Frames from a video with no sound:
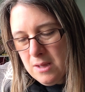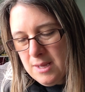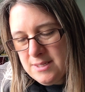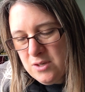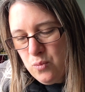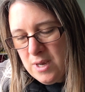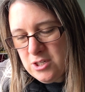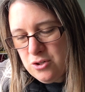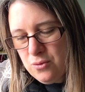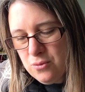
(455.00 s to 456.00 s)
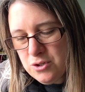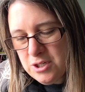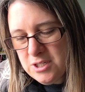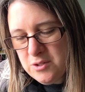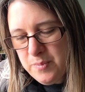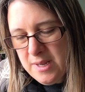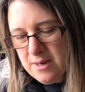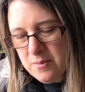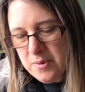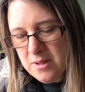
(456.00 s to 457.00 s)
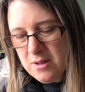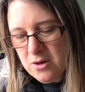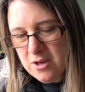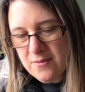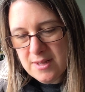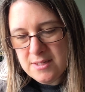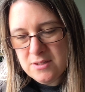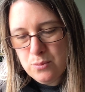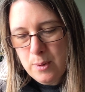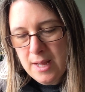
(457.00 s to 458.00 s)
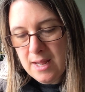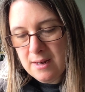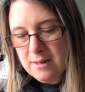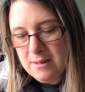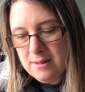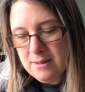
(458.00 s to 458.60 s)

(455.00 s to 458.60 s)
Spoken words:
it's a West Yorkshire spinner by the look of it as well,